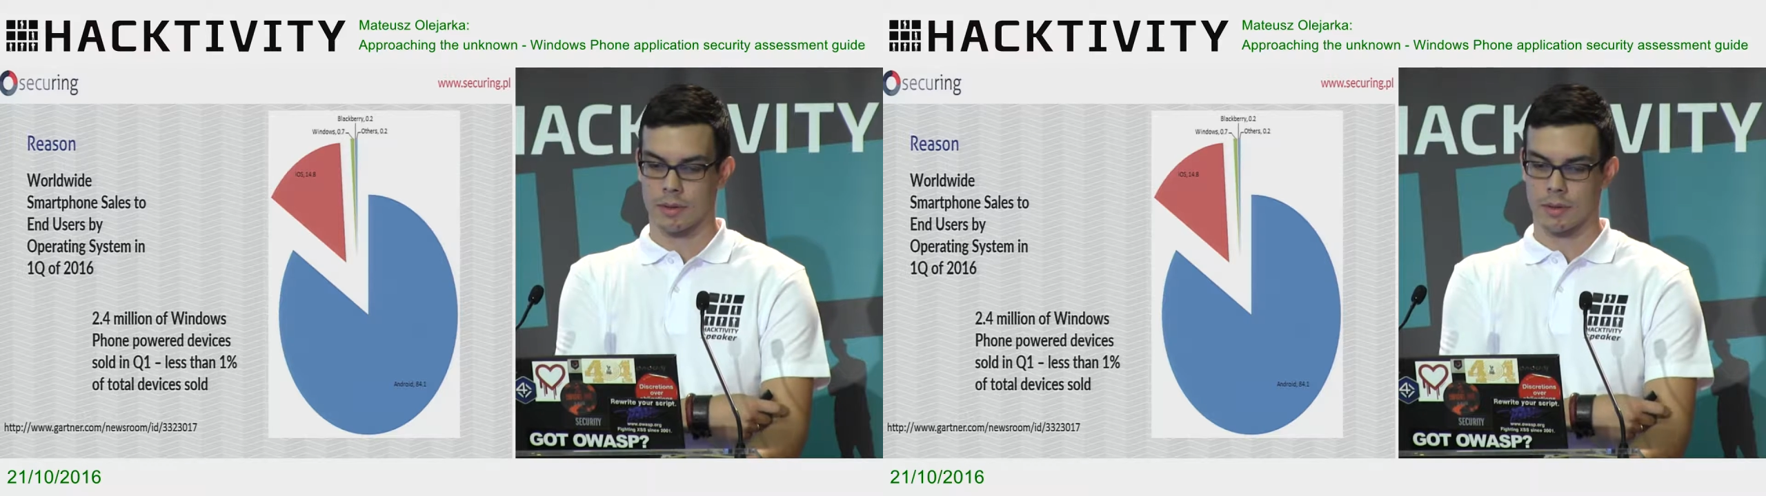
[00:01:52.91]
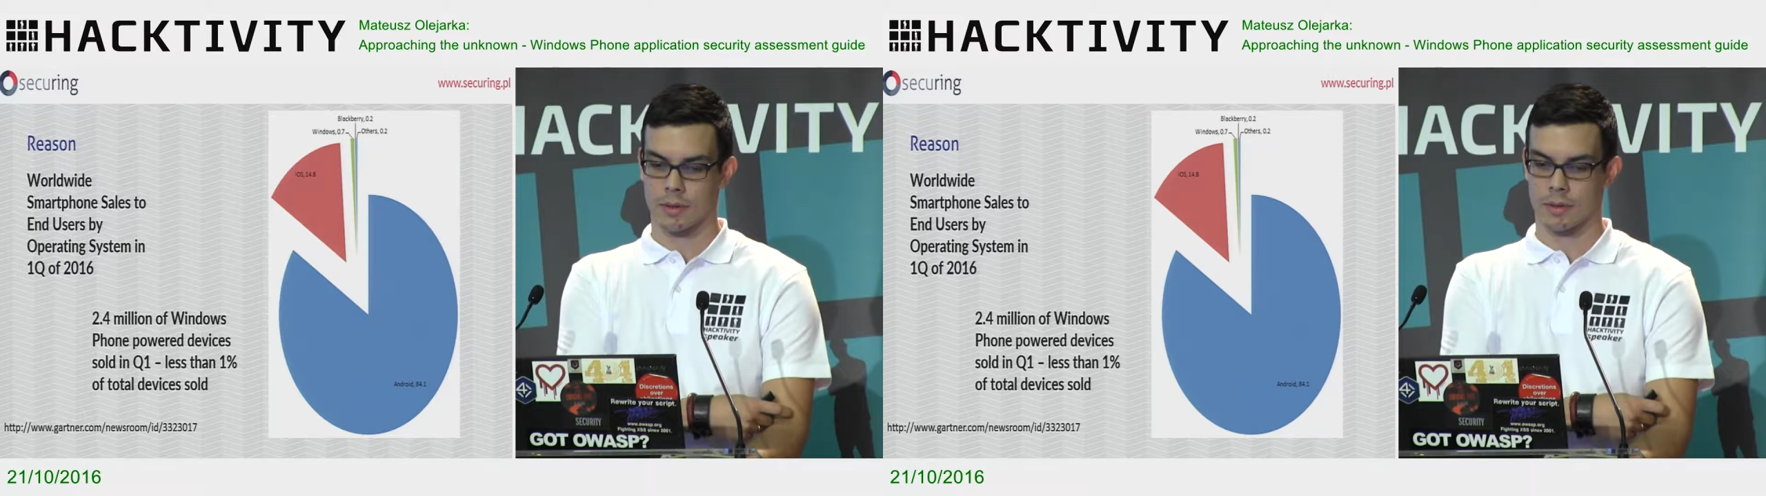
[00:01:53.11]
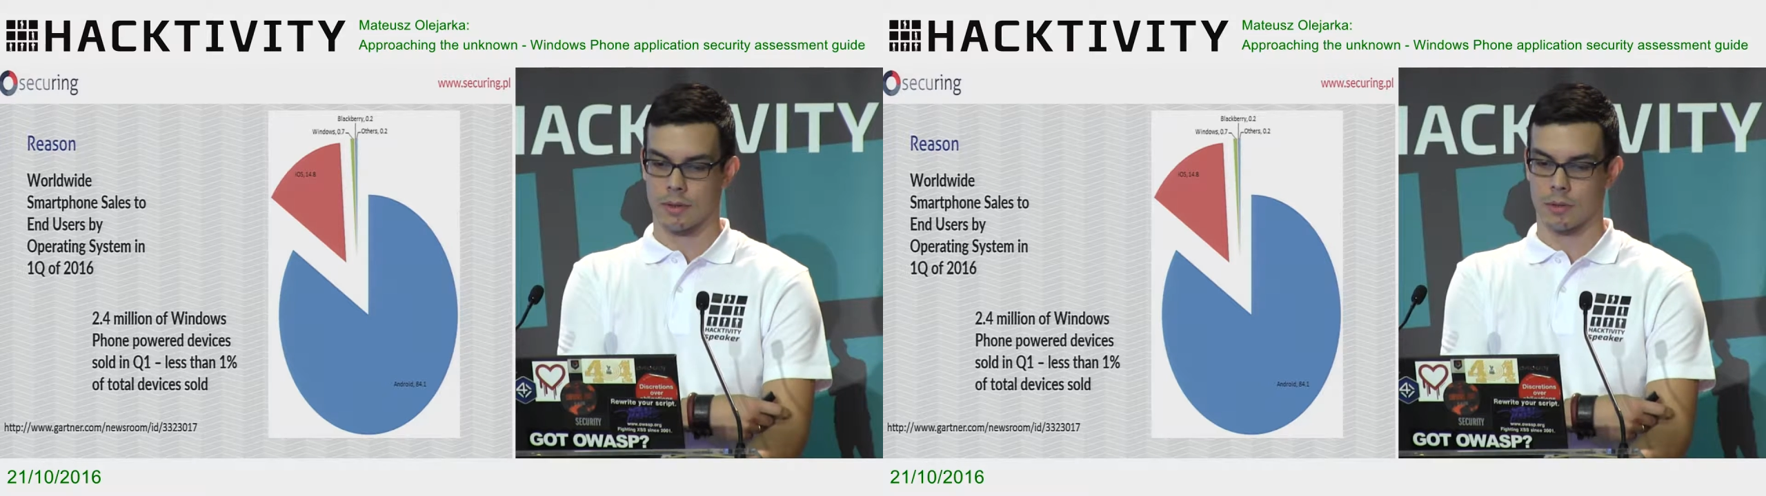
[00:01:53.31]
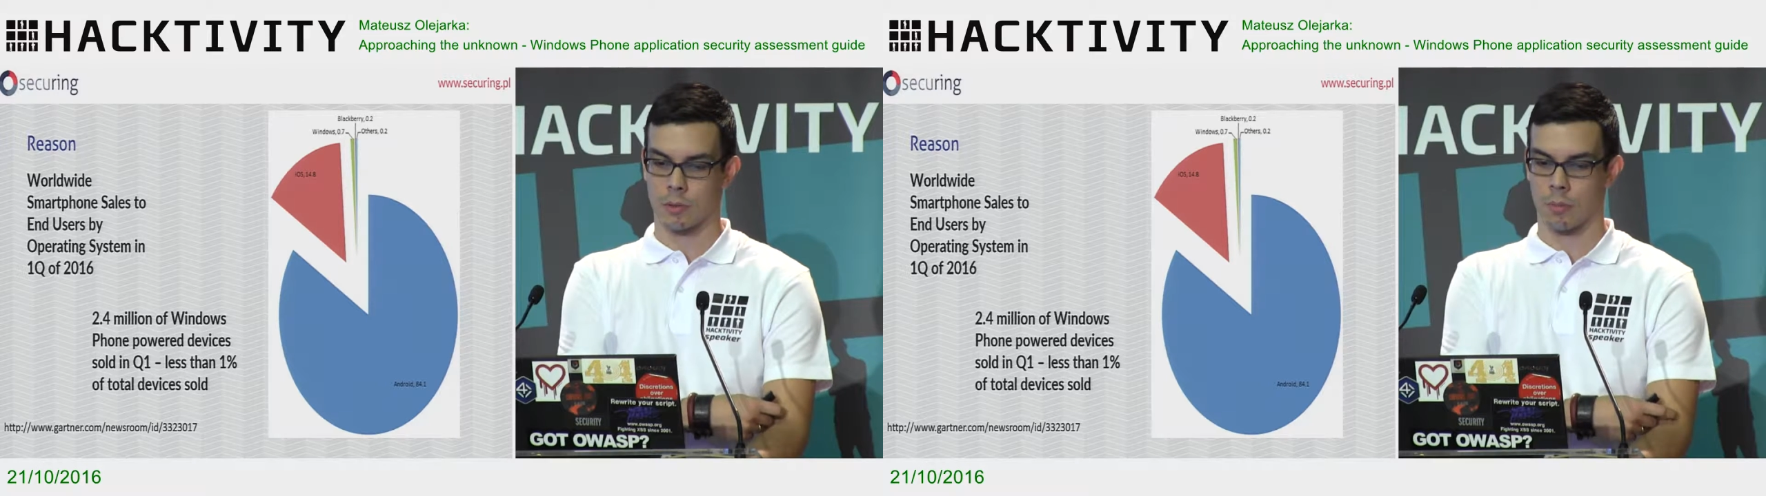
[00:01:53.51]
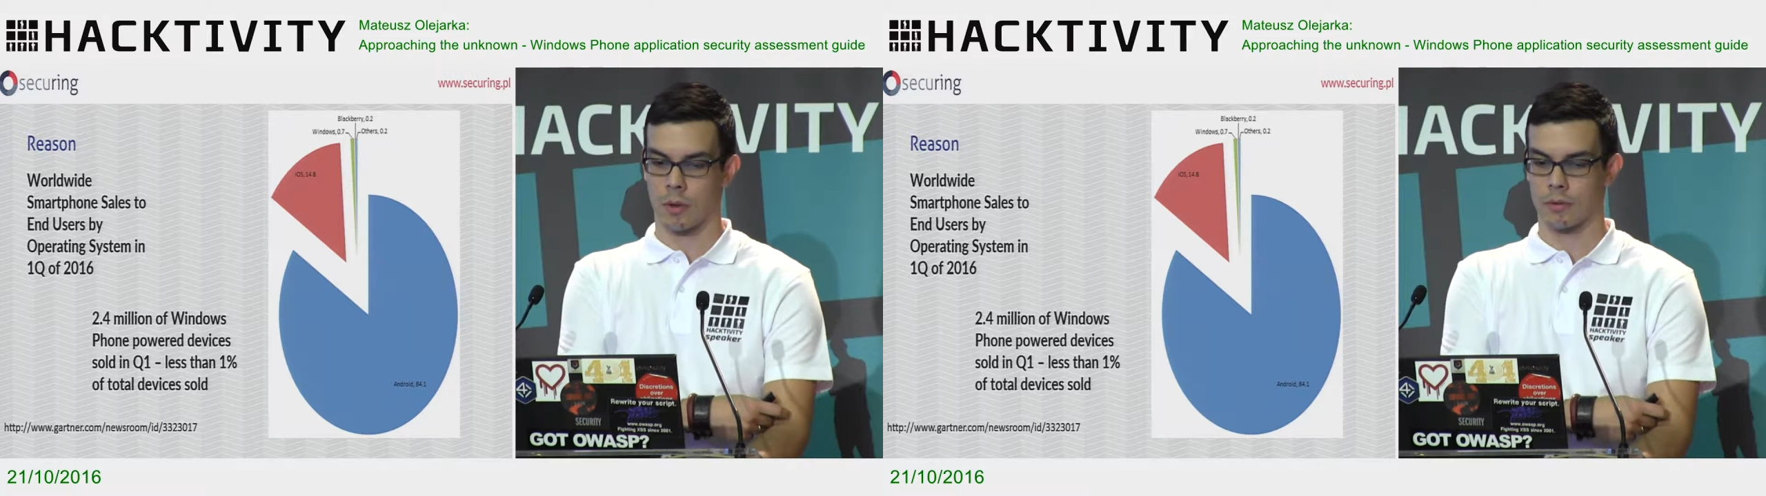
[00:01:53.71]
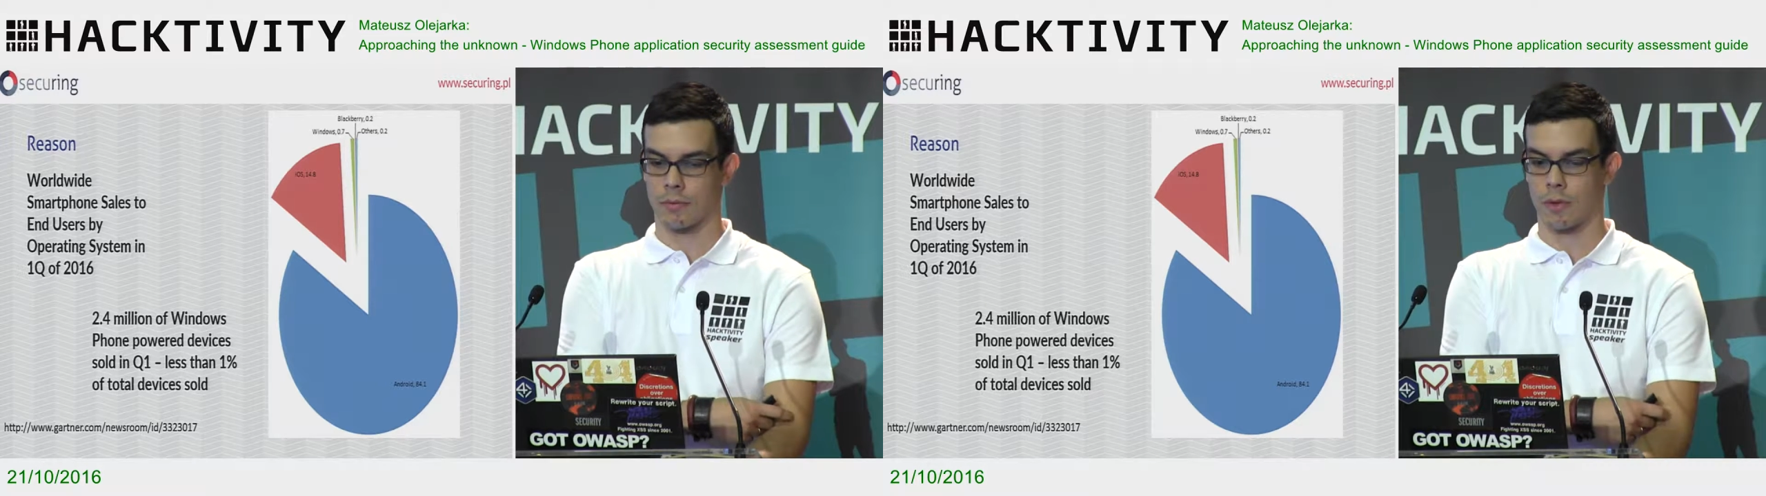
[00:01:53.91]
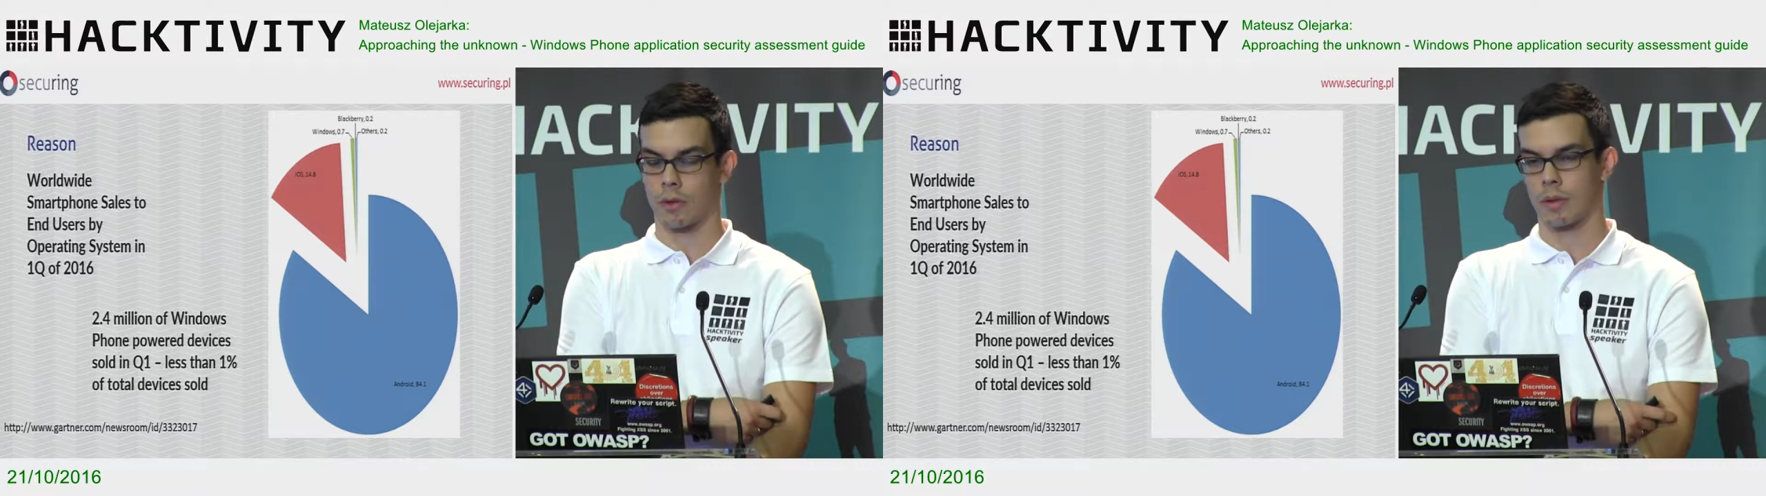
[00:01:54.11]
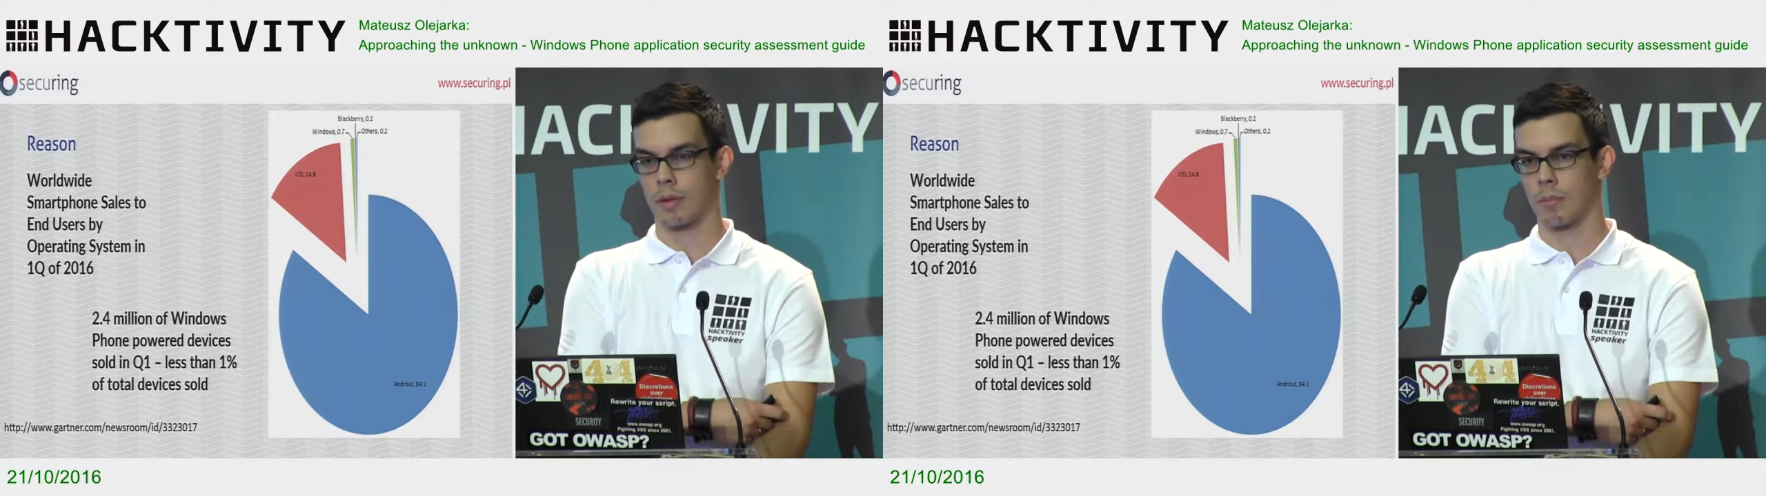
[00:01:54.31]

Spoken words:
is 2.4